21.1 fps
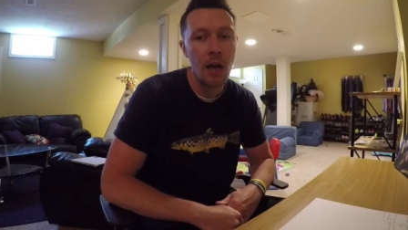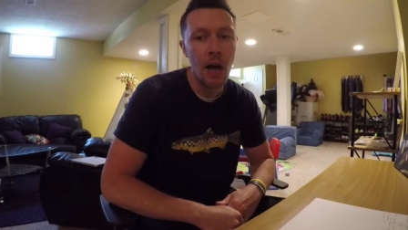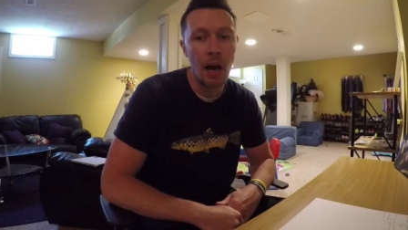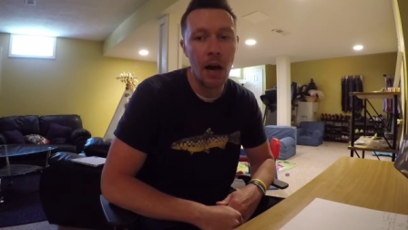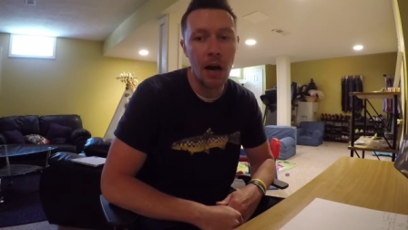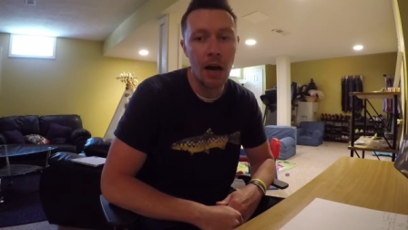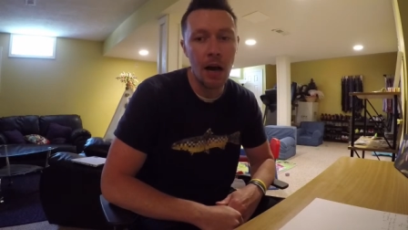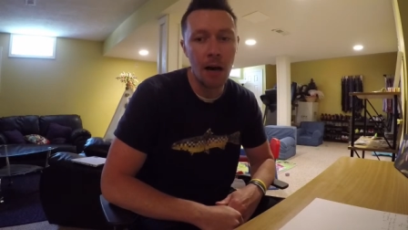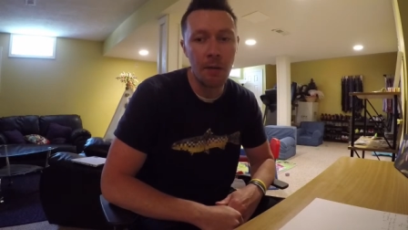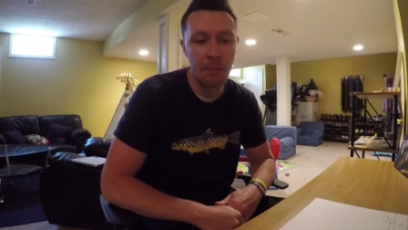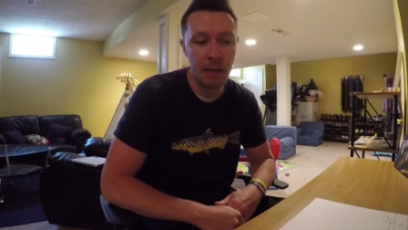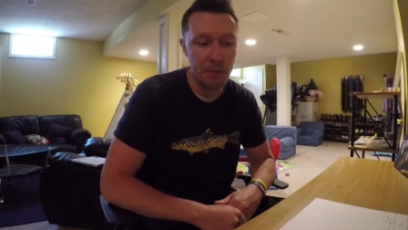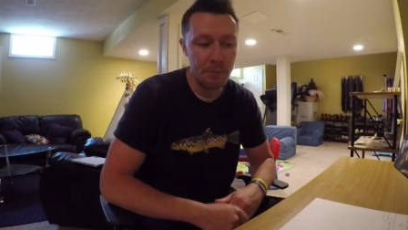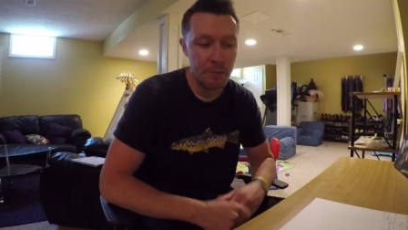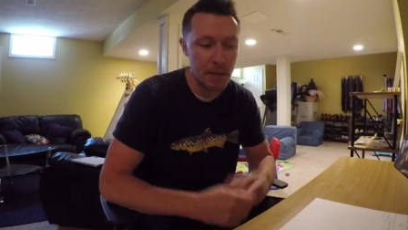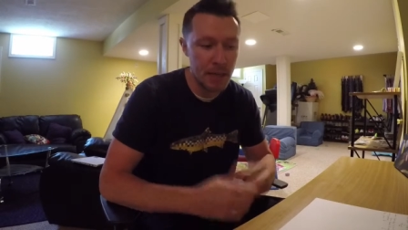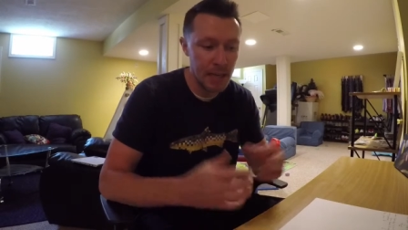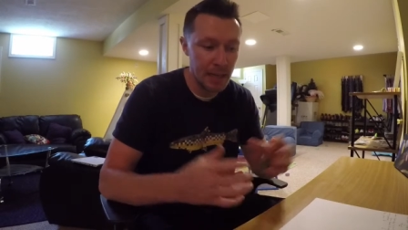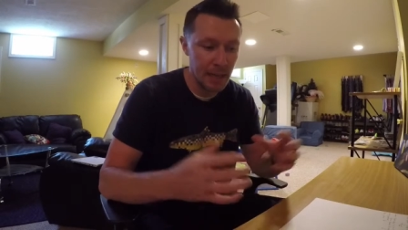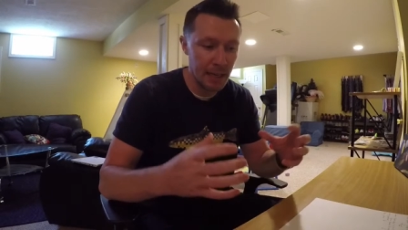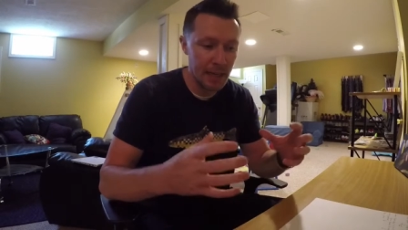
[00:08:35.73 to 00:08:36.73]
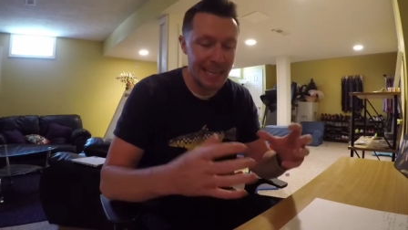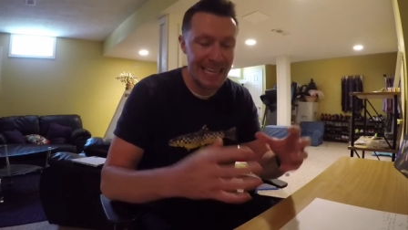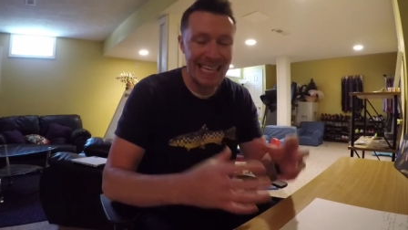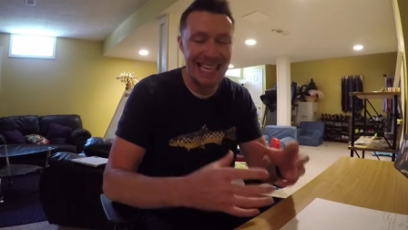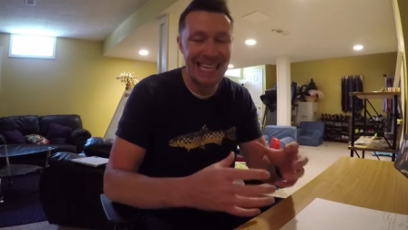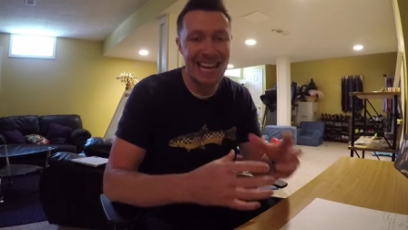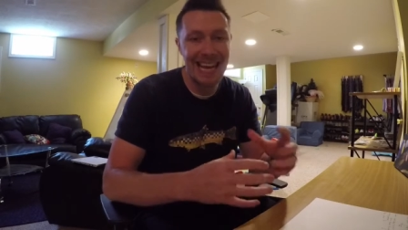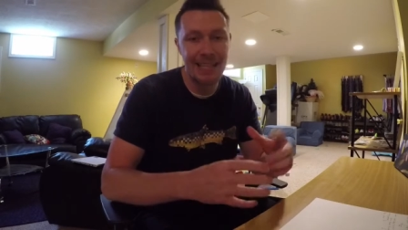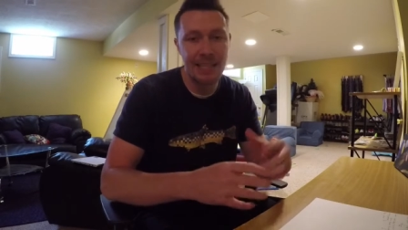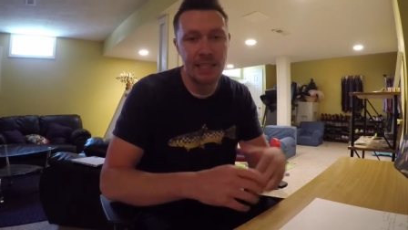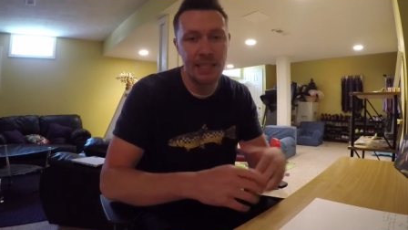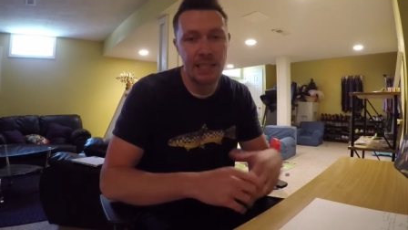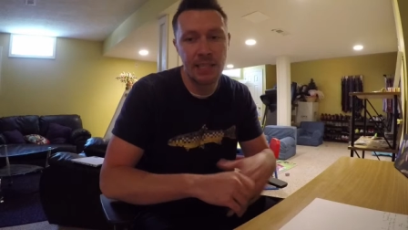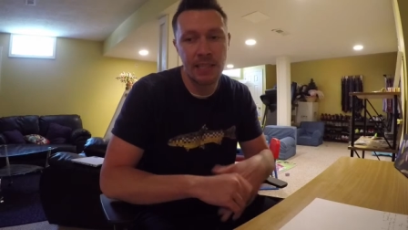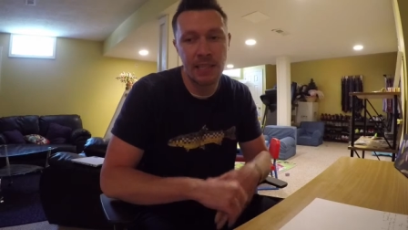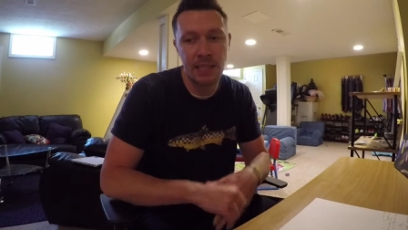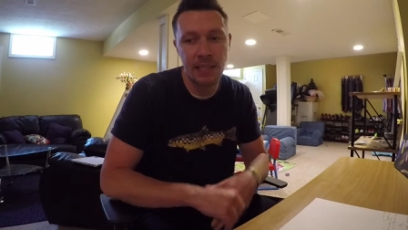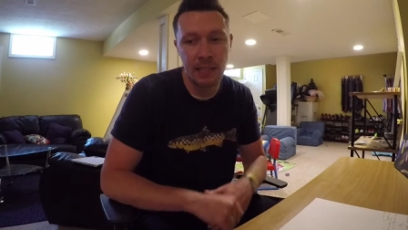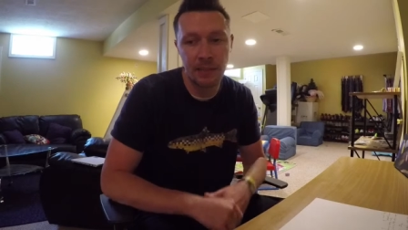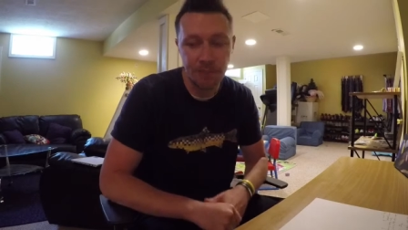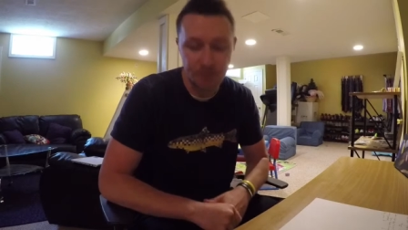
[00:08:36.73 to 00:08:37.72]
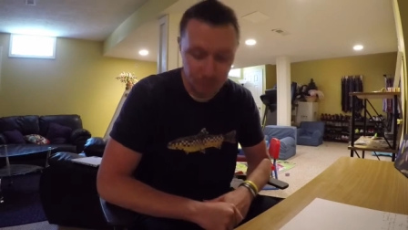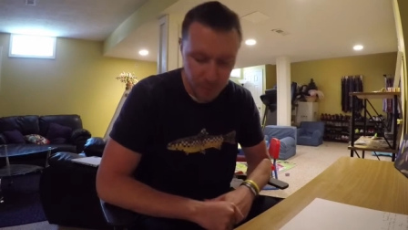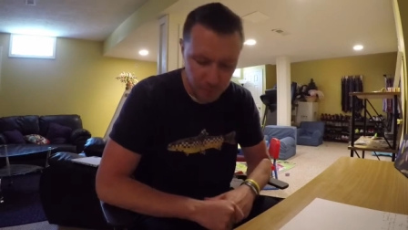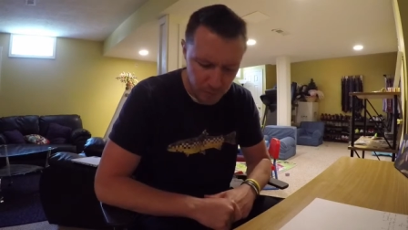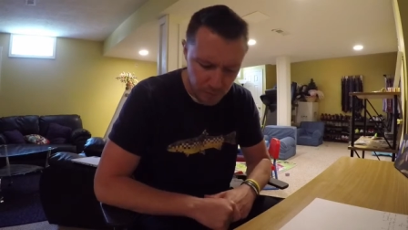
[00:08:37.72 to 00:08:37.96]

um, and being condensed to